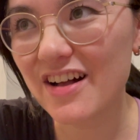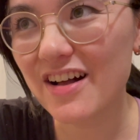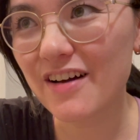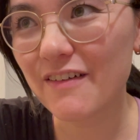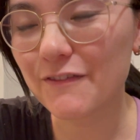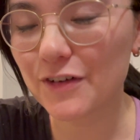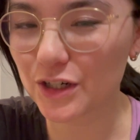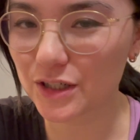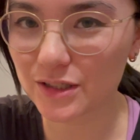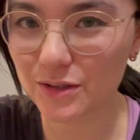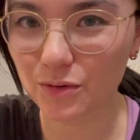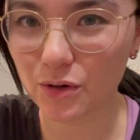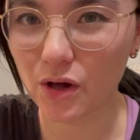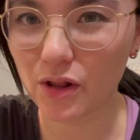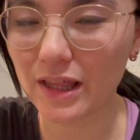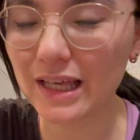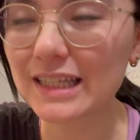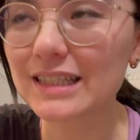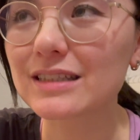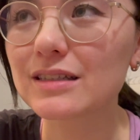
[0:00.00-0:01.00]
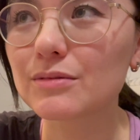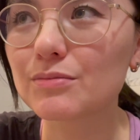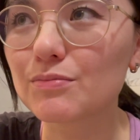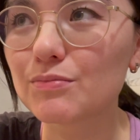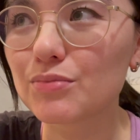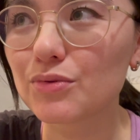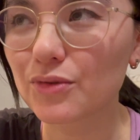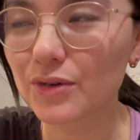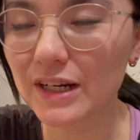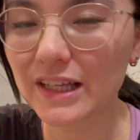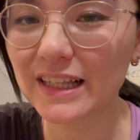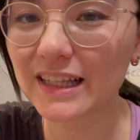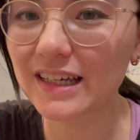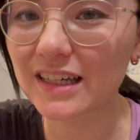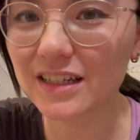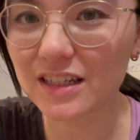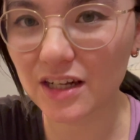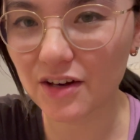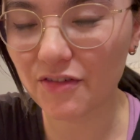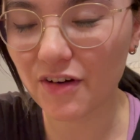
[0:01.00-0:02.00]
first of all, it's a
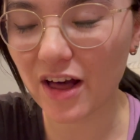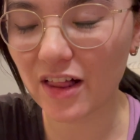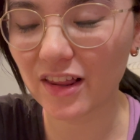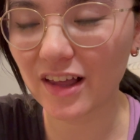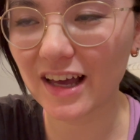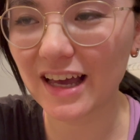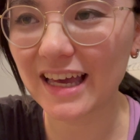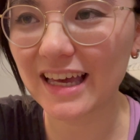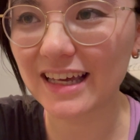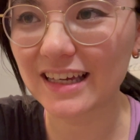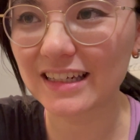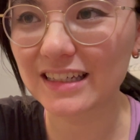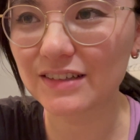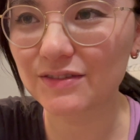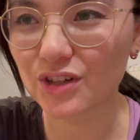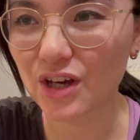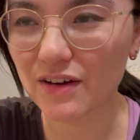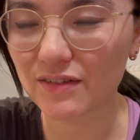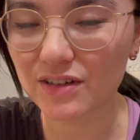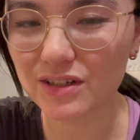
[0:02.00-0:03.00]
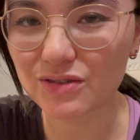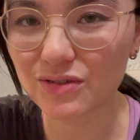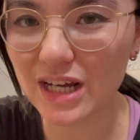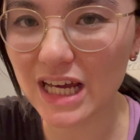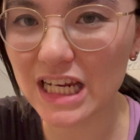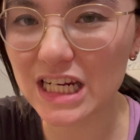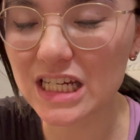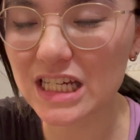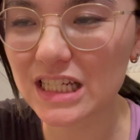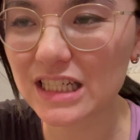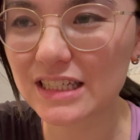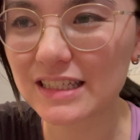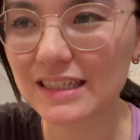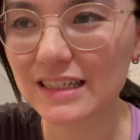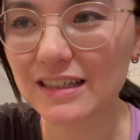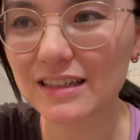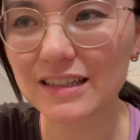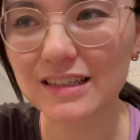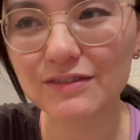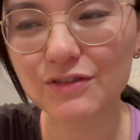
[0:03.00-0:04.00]
brilliant novella, and if you haven't read
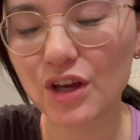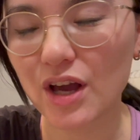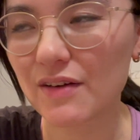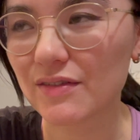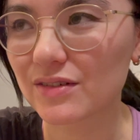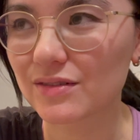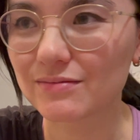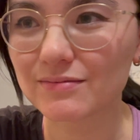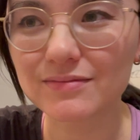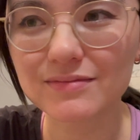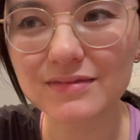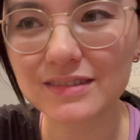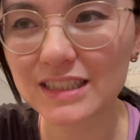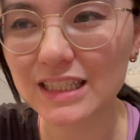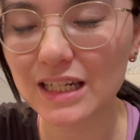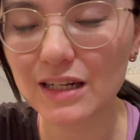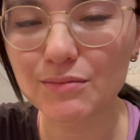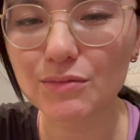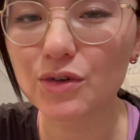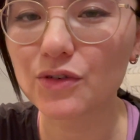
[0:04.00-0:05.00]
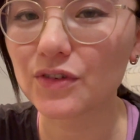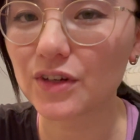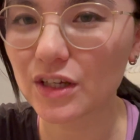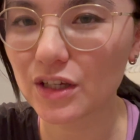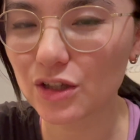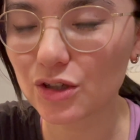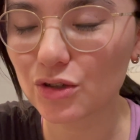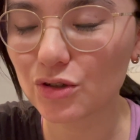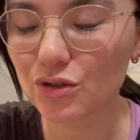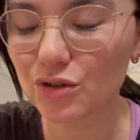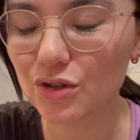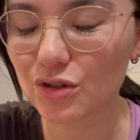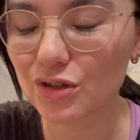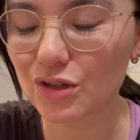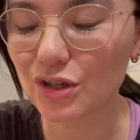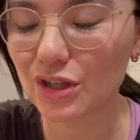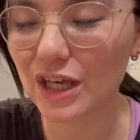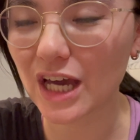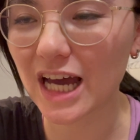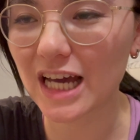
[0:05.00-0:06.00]
it, if you haven't seen the movie, you should
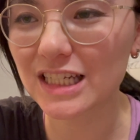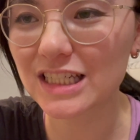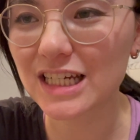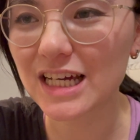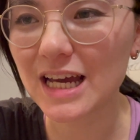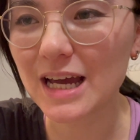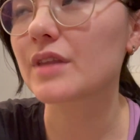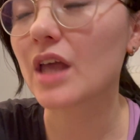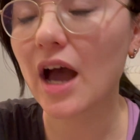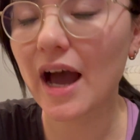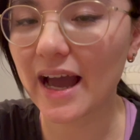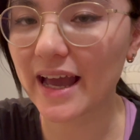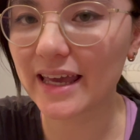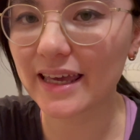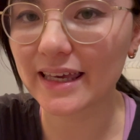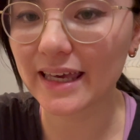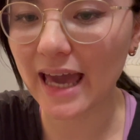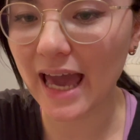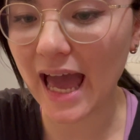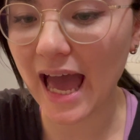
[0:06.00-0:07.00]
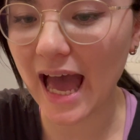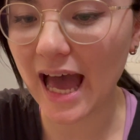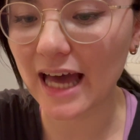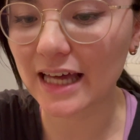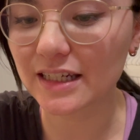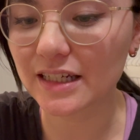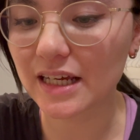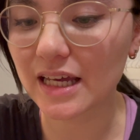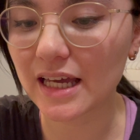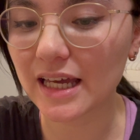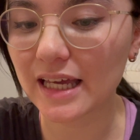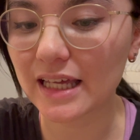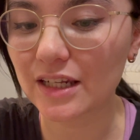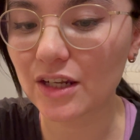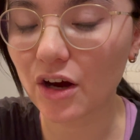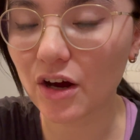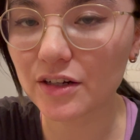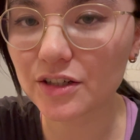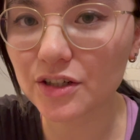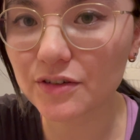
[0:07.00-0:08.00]
do that. I had an
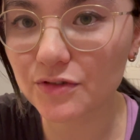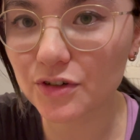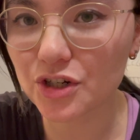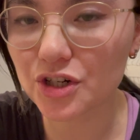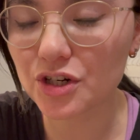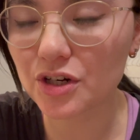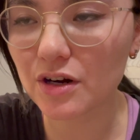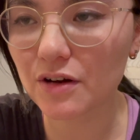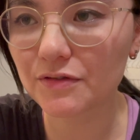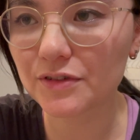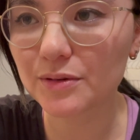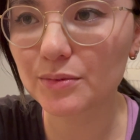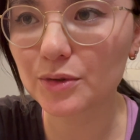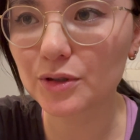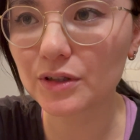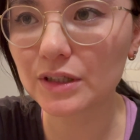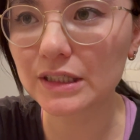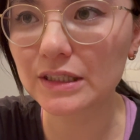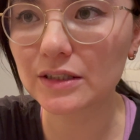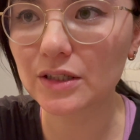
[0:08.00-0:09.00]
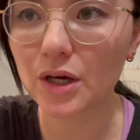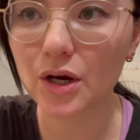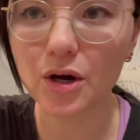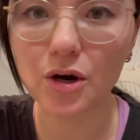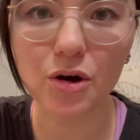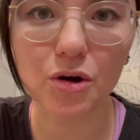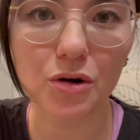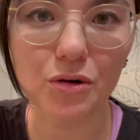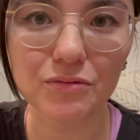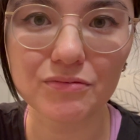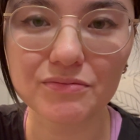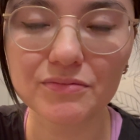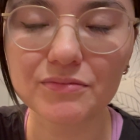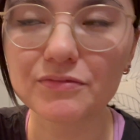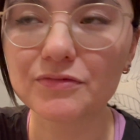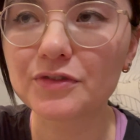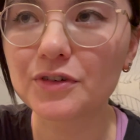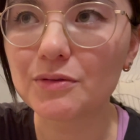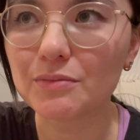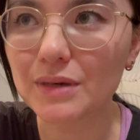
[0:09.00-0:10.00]
audio version of the book, so
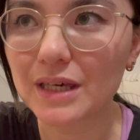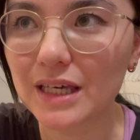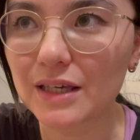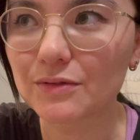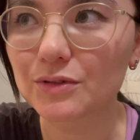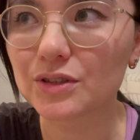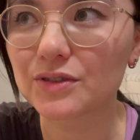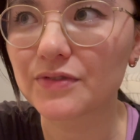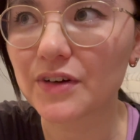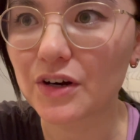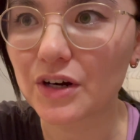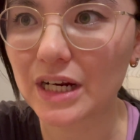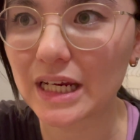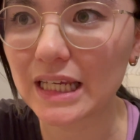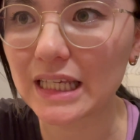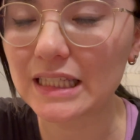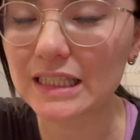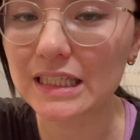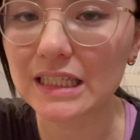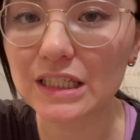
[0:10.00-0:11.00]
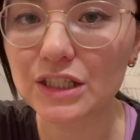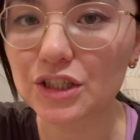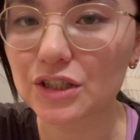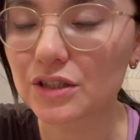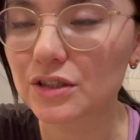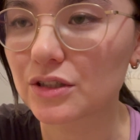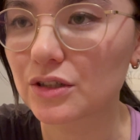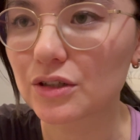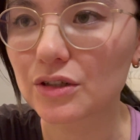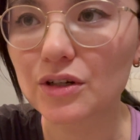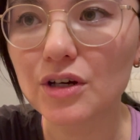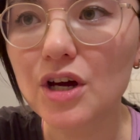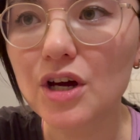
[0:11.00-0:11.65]
for me it was very easy just to